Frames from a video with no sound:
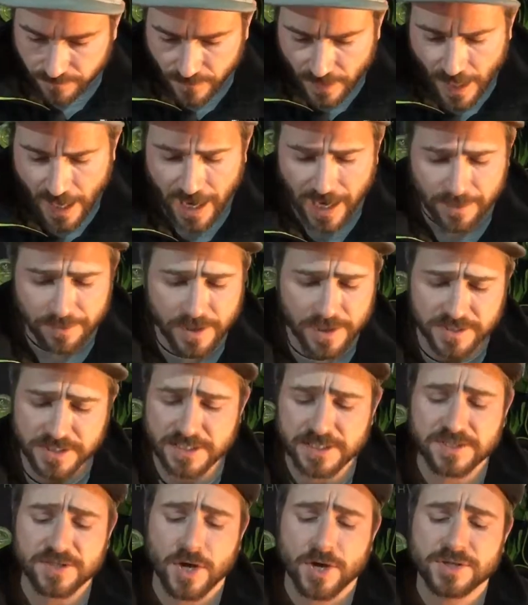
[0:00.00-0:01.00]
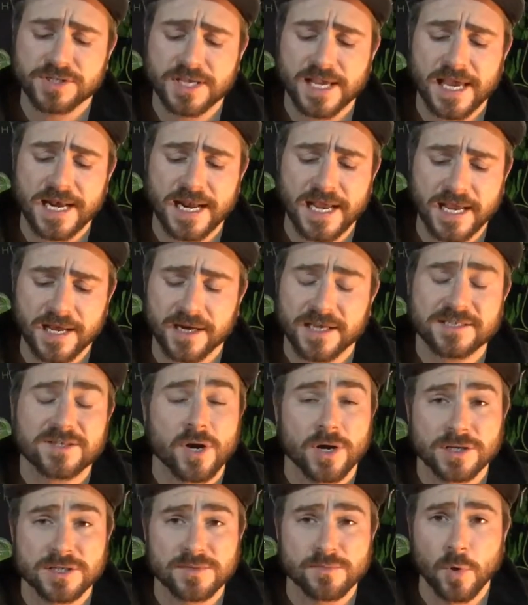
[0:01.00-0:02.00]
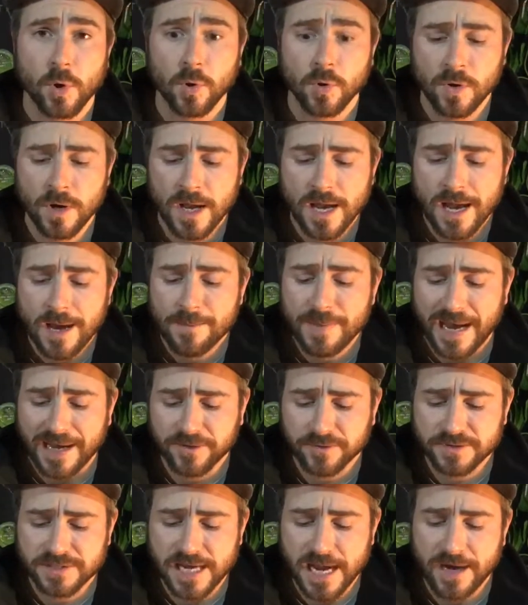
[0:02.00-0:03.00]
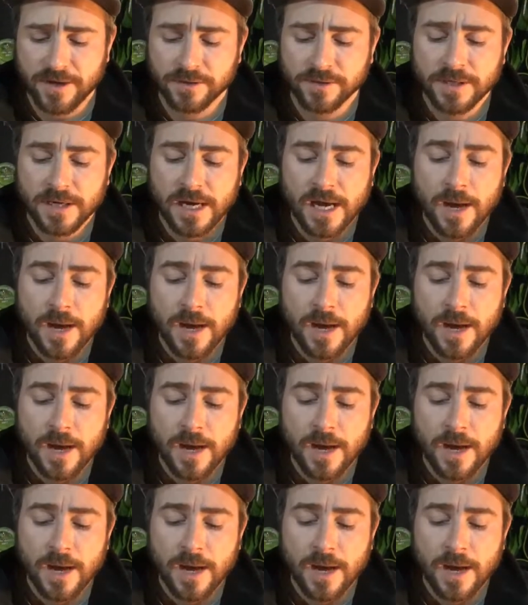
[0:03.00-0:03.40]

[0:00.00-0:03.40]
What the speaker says: because it's so skinny and it's got a small paddle tail.